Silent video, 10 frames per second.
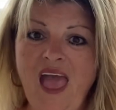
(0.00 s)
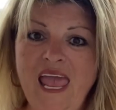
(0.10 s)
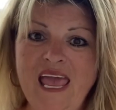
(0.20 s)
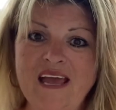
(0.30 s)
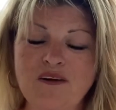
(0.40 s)

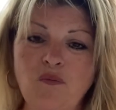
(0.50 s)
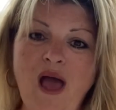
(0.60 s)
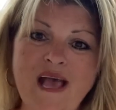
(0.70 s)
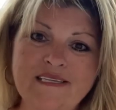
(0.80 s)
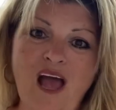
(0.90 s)
And
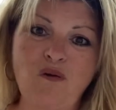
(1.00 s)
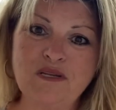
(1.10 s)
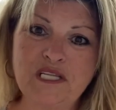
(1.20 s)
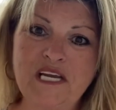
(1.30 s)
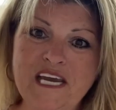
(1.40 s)
as I
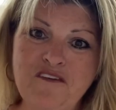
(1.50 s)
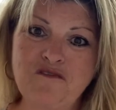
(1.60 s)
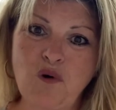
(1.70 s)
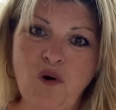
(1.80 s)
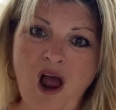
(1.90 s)
was looking
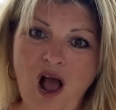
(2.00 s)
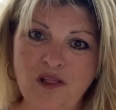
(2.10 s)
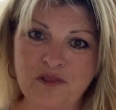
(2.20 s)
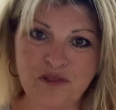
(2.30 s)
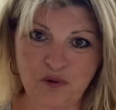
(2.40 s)
for
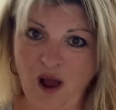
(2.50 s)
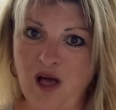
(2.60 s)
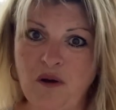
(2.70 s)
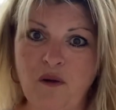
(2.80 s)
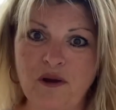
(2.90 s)

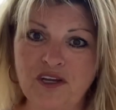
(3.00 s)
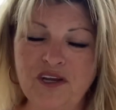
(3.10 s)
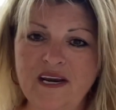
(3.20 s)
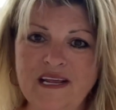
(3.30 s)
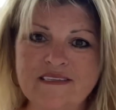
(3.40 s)
throughout all my
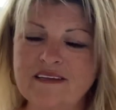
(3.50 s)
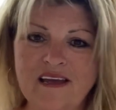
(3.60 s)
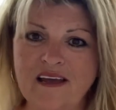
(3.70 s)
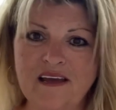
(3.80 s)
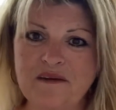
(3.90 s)
goodies,
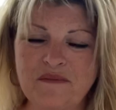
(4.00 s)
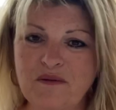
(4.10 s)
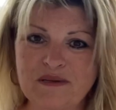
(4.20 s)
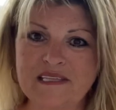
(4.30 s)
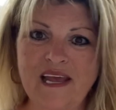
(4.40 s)

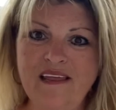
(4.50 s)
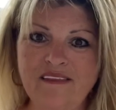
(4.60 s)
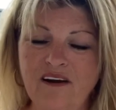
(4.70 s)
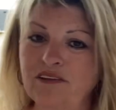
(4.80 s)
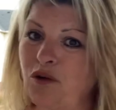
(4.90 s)
it was laying
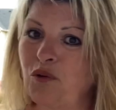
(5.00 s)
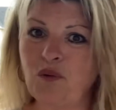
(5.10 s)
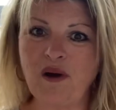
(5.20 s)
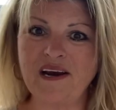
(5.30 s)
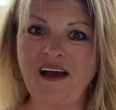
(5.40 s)
there. I thought, well,
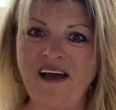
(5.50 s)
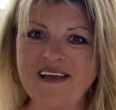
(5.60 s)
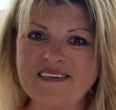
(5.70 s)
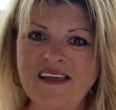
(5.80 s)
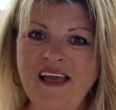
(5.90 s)
why
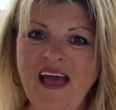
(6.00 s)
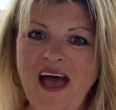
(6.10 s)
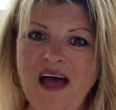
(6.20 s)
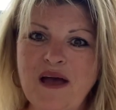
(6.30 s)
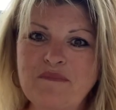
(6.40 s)
not?
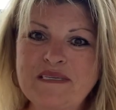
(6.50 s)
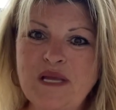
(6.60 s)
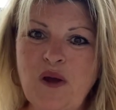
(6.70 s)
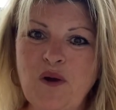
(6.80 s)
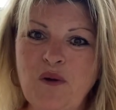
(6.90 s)

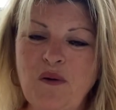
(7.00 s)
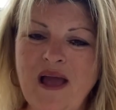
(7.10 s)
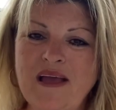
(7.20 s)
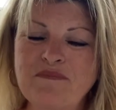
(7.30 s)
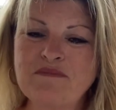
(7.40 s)
So
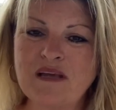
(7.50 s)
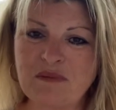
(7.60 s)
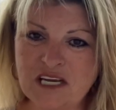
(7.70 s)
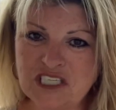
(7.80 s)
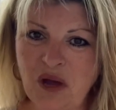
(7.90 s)
I'll
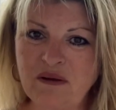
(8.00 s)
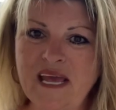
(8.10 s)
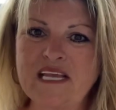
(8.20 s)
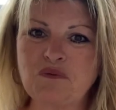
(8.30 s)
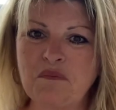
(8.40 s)
let y'all
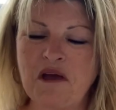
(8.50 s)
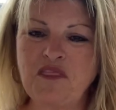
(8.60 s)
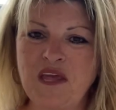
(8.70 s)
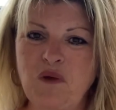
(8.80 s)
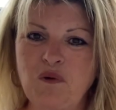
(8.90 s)
guess what my
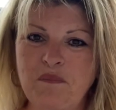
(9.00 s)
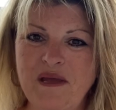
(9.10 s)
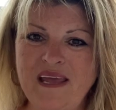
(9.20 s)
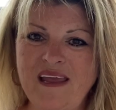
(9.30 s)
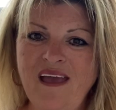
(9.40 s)
theme would
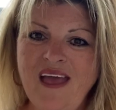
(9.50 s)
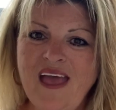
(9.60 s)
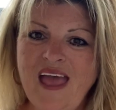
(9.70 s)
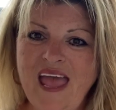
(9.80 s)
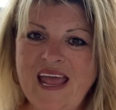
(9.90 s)
be.
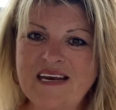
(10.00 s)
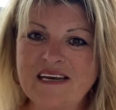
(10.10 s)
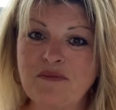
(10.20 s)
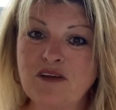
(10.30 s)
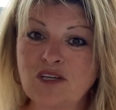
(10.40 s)
And
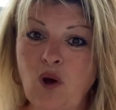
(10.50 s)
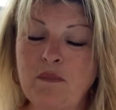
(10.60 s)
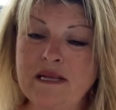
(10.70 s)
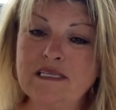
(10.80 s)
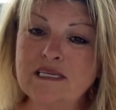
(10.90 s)
there's going
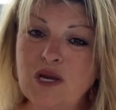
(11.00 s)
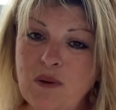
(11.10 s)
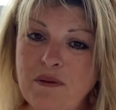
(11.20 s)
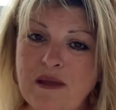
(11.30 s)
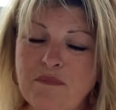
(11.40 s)
to be
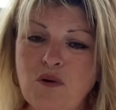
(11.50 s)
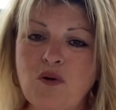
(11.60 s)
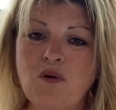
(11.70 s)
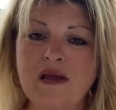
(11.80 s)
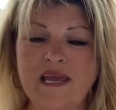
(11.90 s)
2
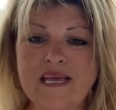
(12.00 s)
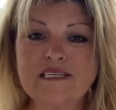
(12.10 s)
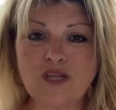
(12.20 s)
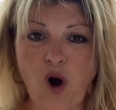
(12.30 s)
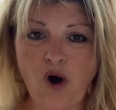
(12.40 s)
people guest
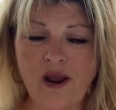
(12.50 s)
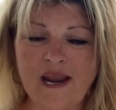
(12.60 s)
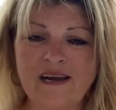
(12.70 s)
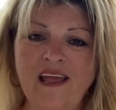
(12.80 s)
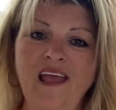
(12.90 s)

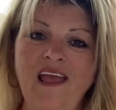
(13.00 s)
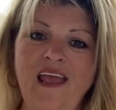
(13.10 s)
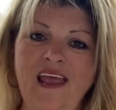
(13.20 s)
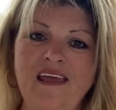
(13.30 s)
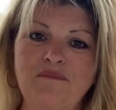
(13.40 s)
starring
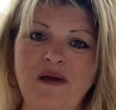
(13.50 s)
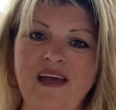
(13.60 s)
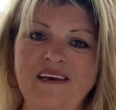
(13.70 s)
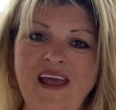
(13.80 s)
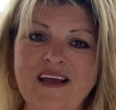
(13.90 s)
in
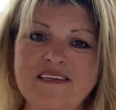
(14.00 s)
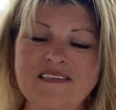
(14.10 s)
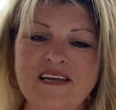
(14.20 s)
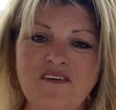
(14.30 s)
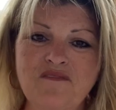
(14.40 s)
my
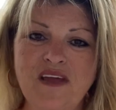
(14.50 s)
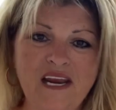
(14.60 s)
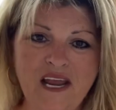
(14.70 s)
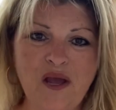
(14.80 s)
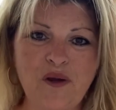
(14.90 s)
next
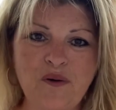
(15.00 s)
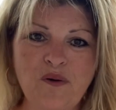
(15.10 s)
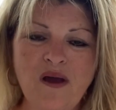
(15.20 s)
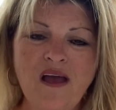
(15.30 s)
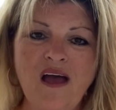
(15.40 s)

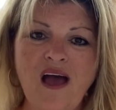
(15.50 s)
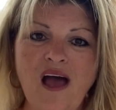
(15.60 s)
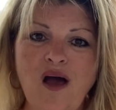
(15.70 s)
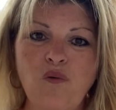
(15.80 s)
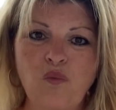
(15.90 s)
video.
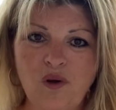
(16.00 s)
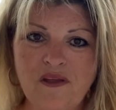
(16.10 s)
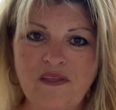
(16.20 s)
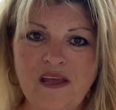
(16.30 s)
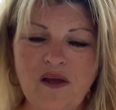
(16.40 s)
One
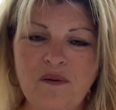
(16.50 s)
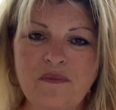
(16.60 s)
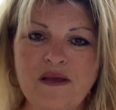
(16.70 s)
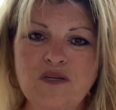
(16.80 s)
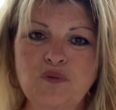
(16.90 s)
of them
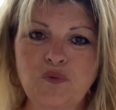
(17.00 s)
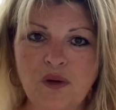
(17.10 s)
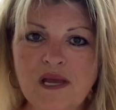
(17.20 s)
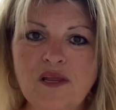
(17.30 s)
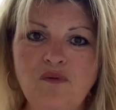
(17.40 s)
is
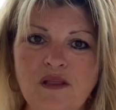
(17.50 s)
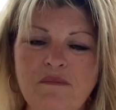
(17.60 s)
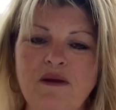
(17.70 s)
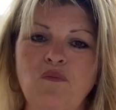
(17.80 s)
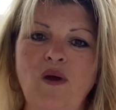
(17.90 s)
really
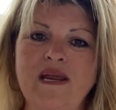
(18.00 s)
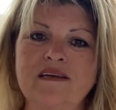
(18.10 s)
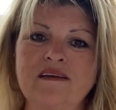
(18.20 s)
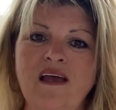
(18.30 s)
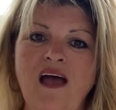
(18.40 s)
been
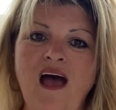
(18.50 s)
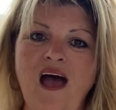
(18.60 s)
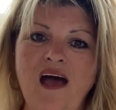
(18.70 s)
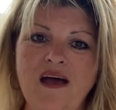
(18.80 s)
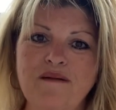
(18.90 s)
waiting
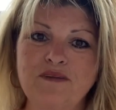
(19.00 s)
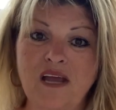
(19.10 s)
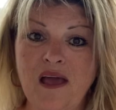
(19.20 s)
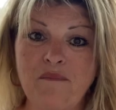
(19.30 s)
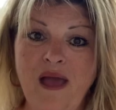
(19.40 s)
to
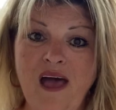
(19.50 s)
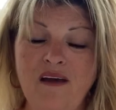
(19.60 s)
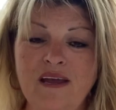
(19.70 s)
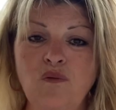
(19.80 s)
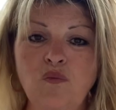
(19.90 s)
come
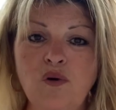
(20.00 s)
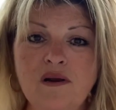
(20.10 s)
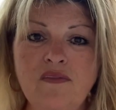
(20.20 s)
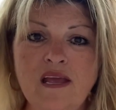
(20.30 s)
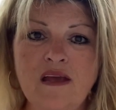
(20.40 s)
out, and one
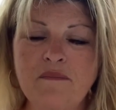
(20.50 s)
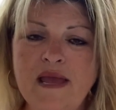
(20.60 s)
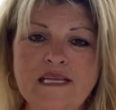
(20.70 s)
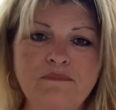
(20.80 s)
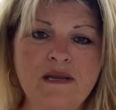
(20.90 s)
of them
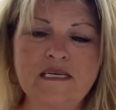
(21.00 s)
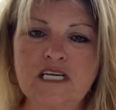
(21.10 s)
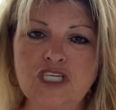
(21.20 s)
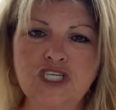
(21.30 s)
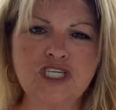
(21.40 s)
has been
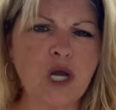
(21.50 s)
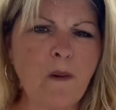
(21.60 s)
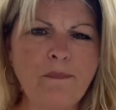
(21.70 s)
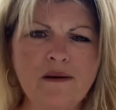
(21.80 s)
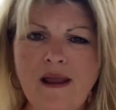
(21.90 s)
just
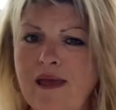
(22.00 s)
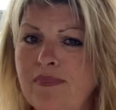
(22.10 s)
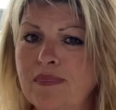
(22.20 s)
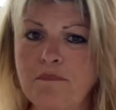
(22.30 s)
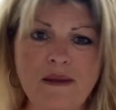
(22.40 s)
chomping at
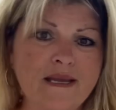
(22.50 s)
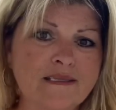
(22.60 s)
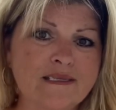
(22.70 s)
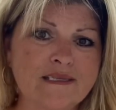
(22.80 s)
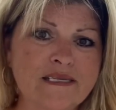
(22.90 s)
the
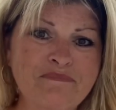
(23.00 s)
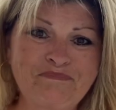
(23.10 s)
bits